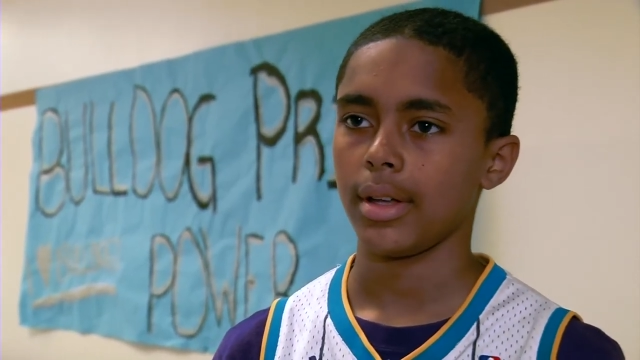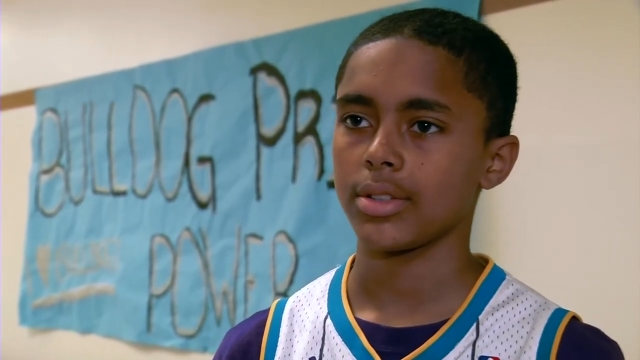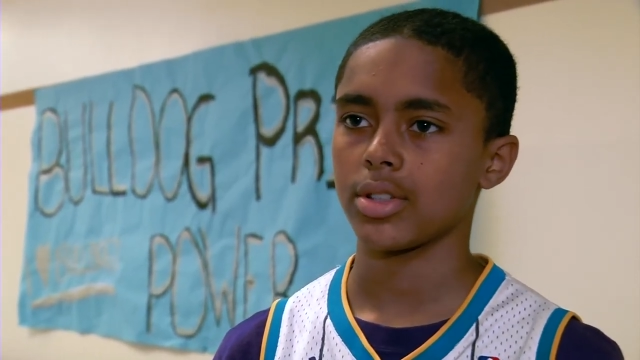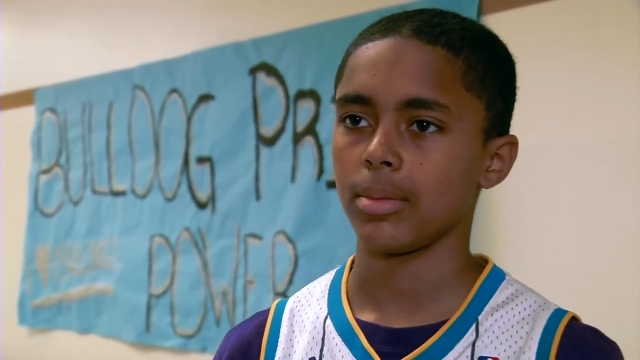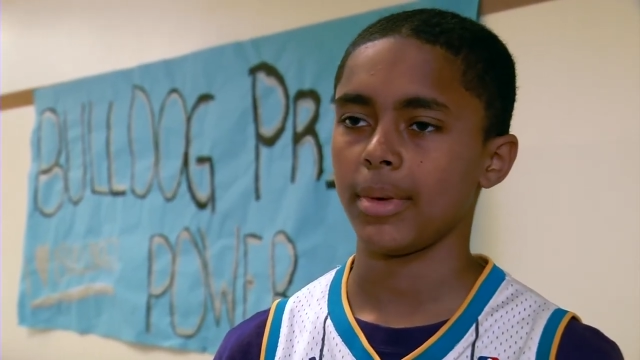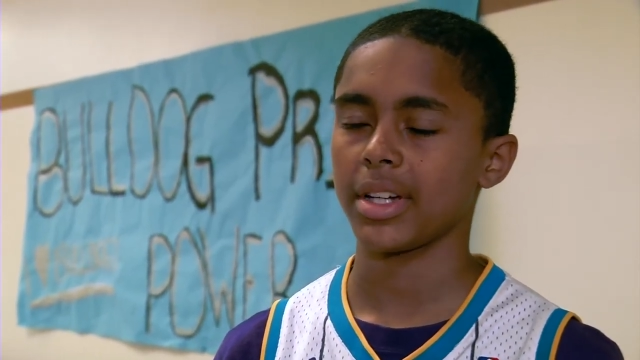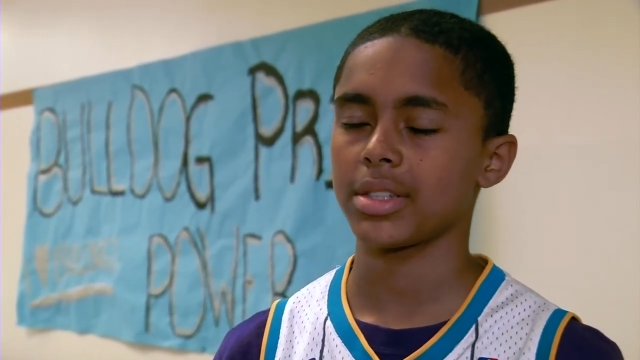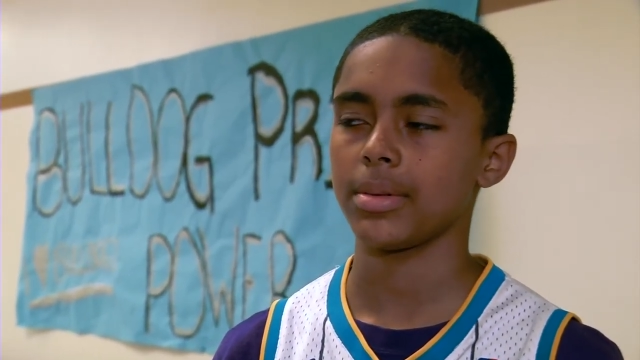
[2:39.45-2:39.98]

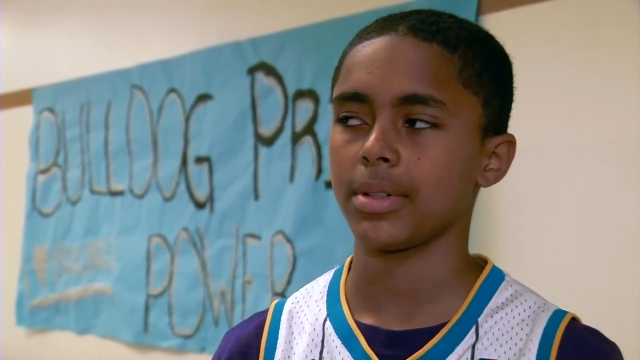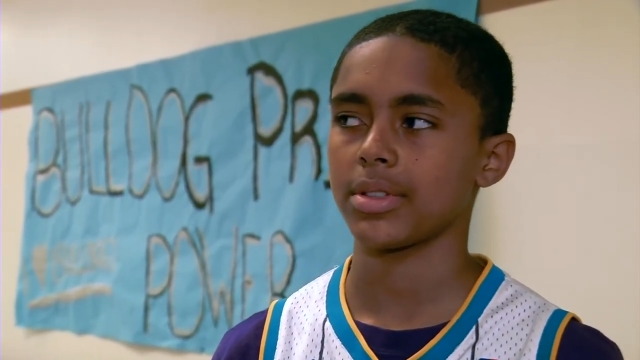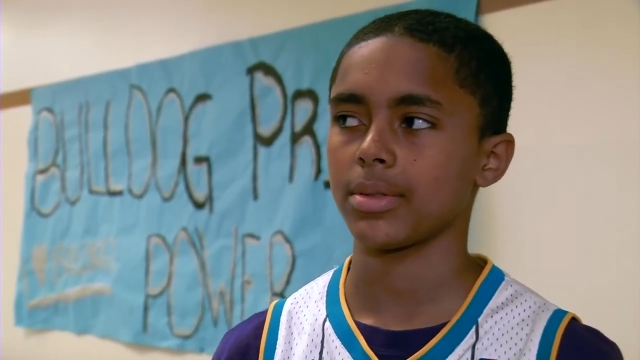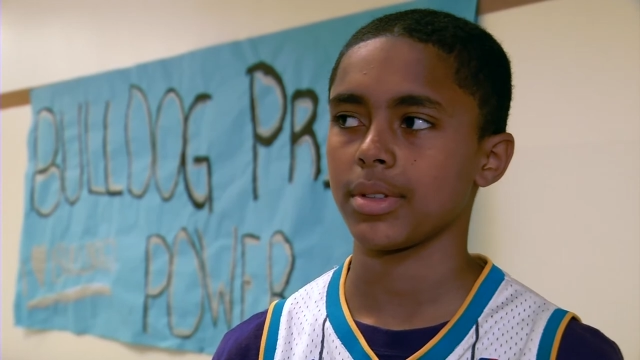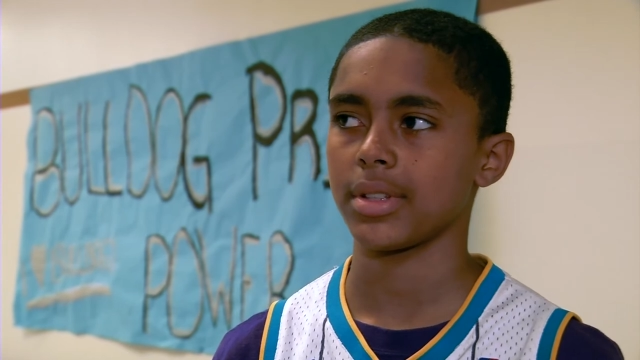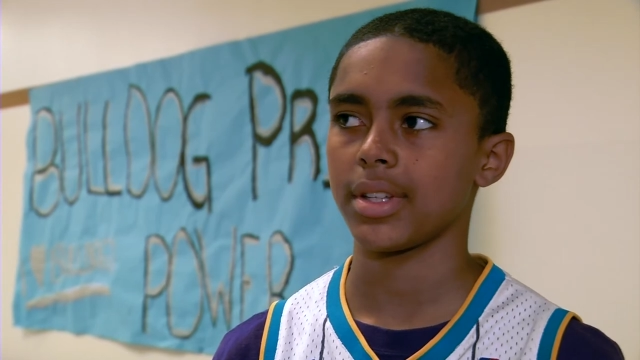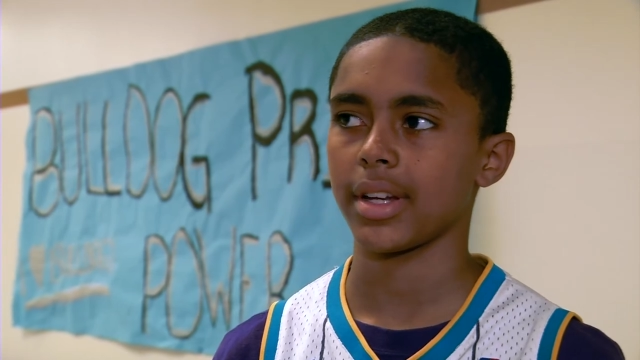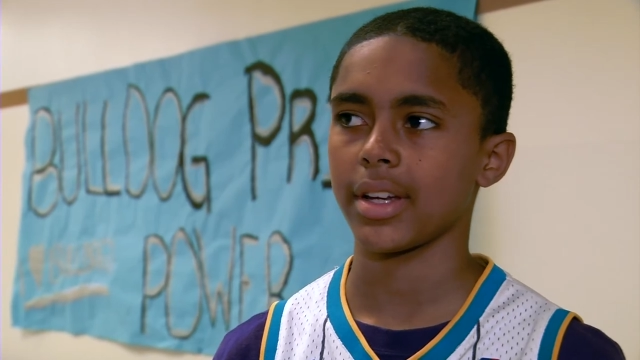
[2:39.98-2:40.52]
So my experience
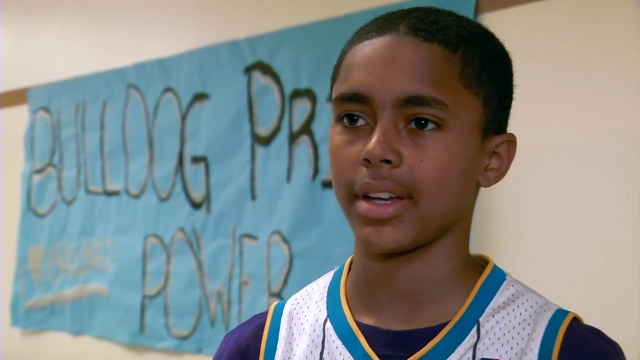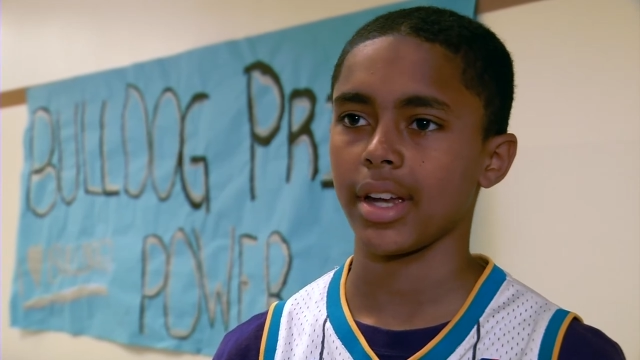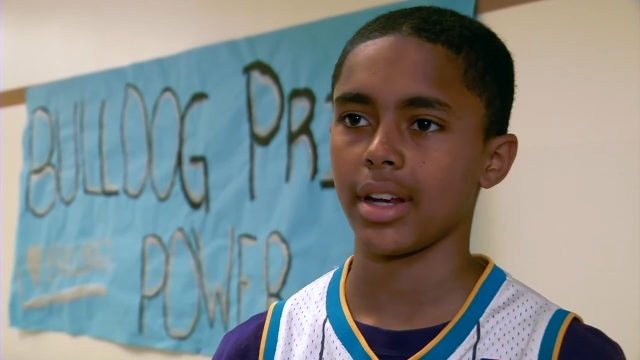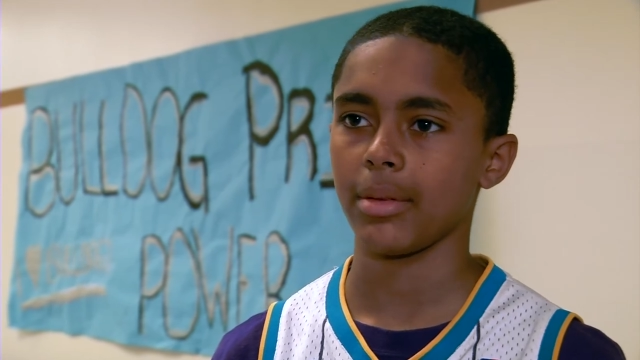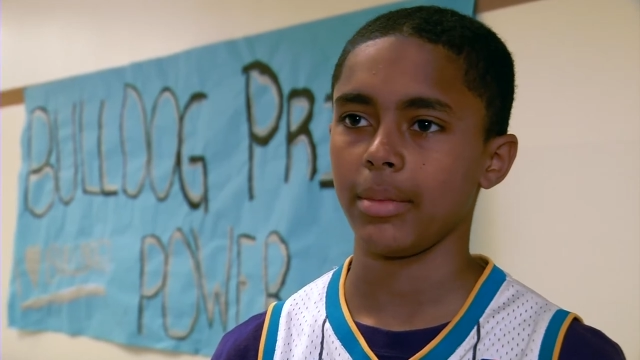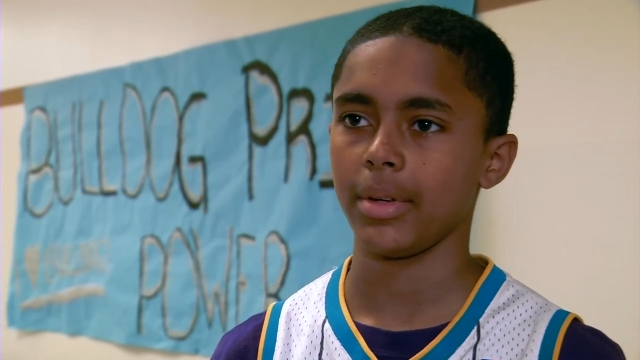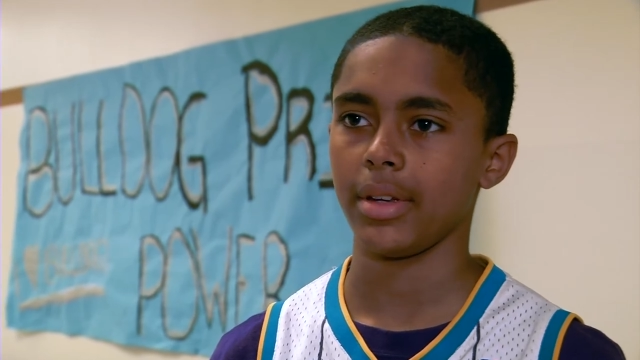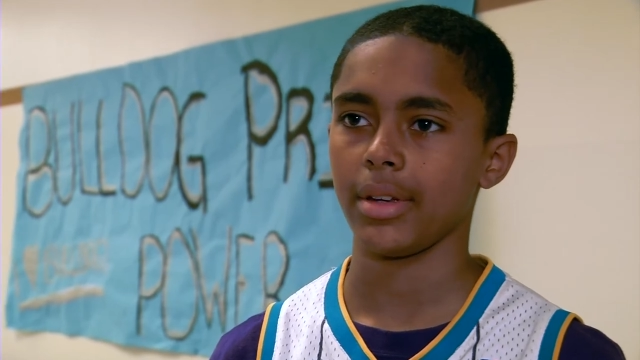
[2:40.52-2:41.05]
with the Tech
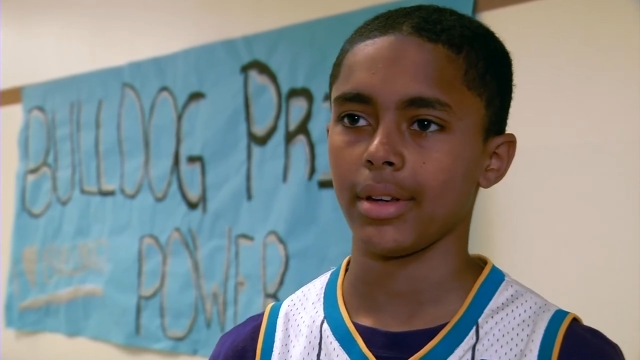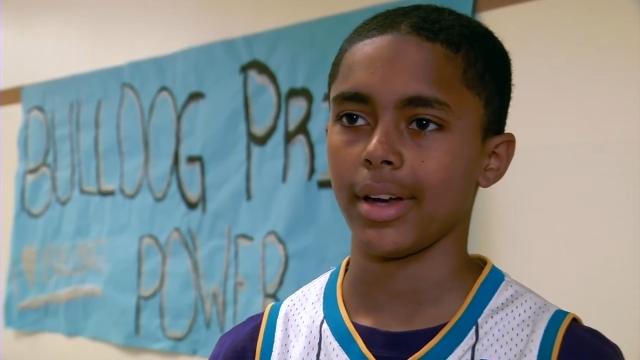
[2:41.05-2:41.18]
Academy,